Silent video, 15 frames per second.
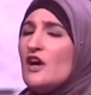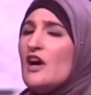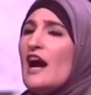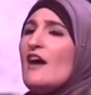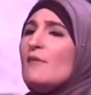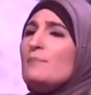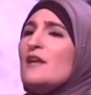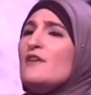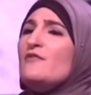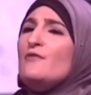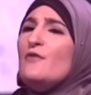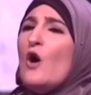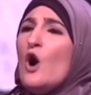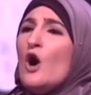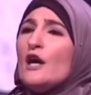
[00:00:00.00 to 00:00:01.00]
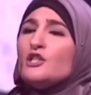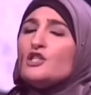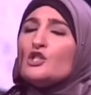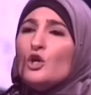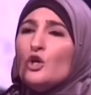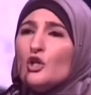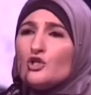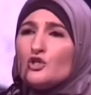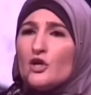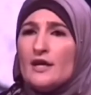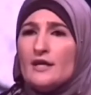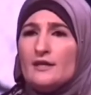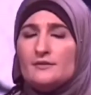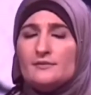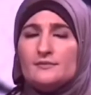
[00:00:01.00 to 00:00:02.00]
There have been 4
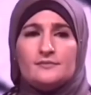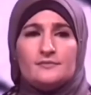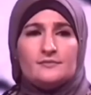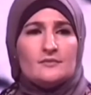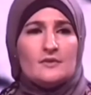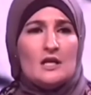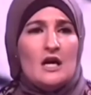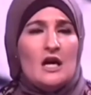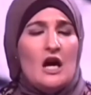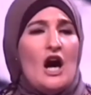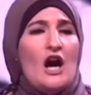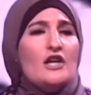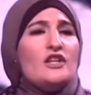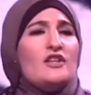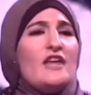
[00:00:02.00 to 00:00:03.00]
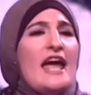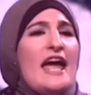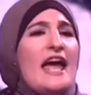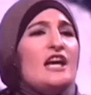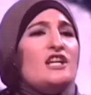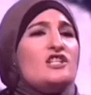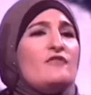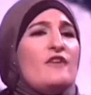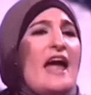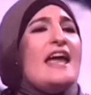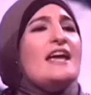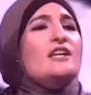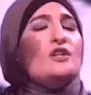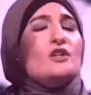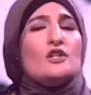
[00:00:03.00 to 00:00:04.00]
children under the age of
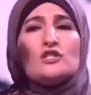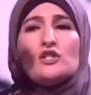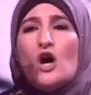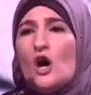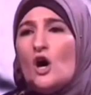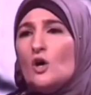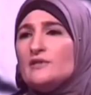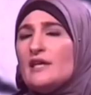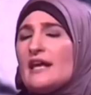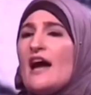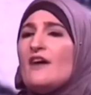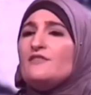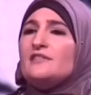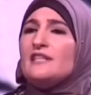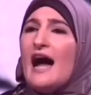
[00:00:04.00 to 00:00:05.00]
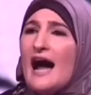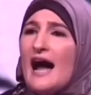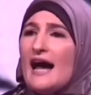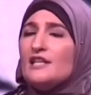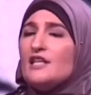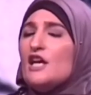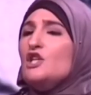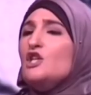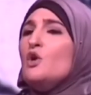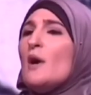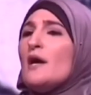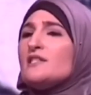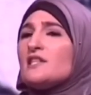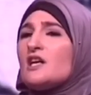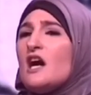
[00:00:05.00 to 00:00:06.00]
8 years old that have died in
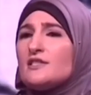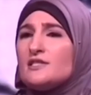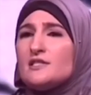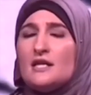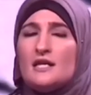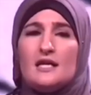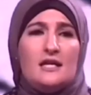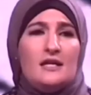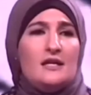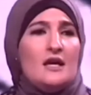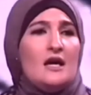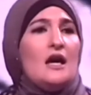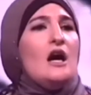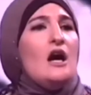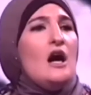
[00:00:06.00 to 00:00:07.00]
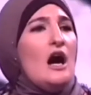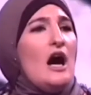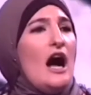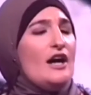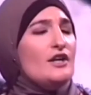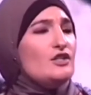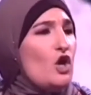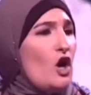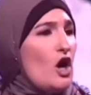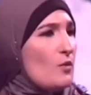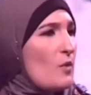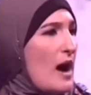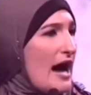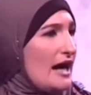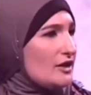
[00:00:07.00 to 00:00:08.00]
U.S. custody on
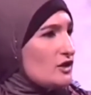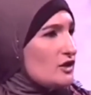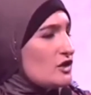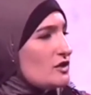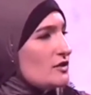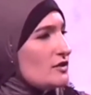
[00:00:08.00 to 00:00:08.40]
your watch.